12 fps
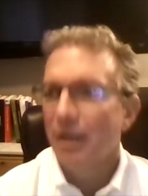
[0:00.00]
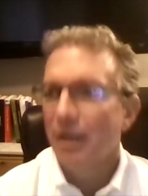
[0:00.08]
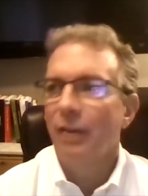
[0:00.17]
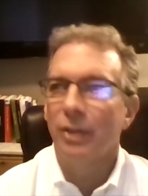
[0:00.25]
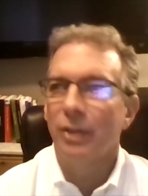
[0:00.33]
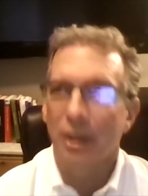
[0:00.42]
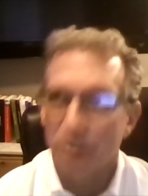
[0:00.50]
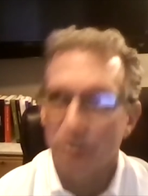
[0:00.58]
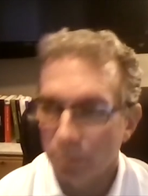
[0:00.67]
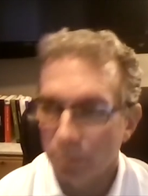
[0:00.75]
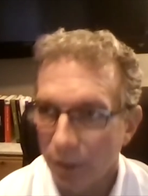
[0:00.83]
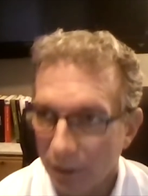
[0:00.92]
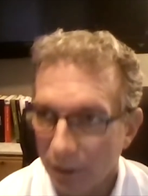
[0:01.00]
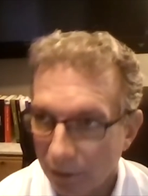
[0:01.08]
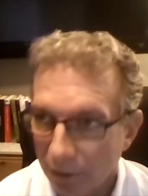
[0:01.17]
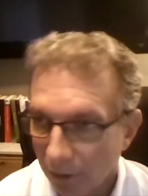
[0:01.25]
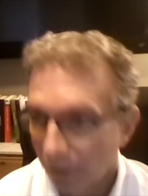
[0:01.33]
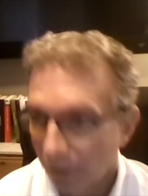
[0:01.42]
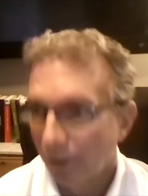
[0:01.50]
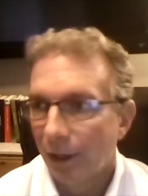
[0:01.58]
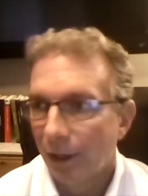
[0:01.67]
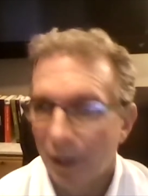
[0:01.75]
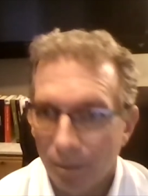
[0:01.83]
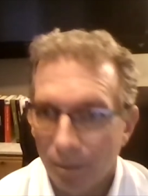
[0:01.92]
in the S&P
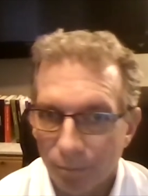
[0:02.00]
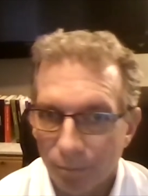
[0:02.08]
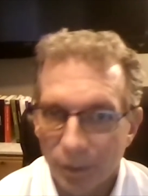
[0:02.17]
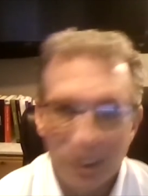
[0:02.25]
the